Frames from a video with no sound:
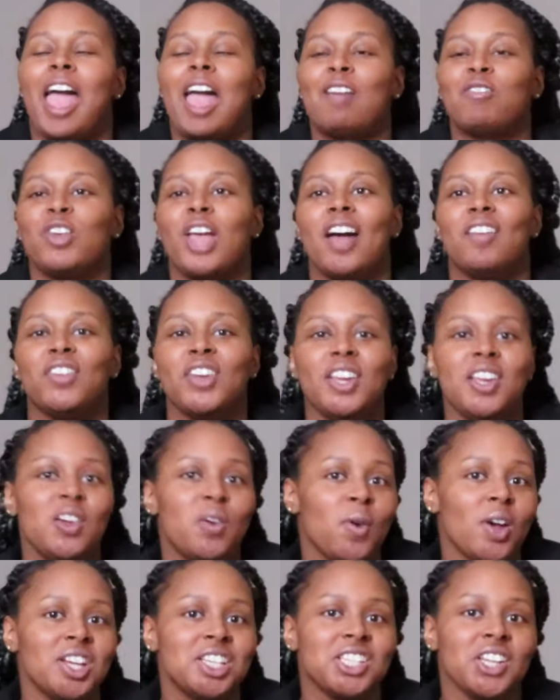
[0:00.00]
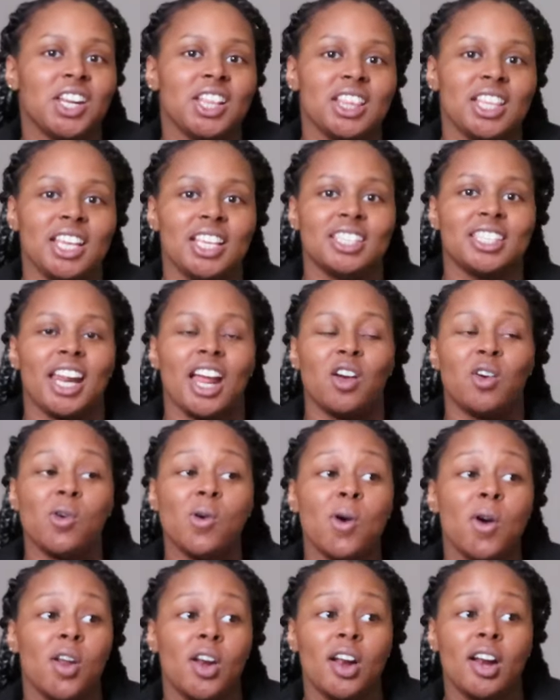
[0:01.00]
If you have any questions on the things that I
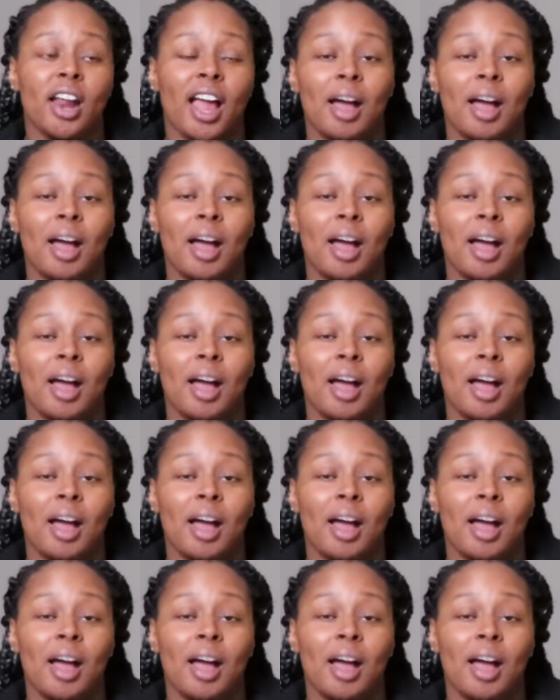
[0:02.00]
ordered,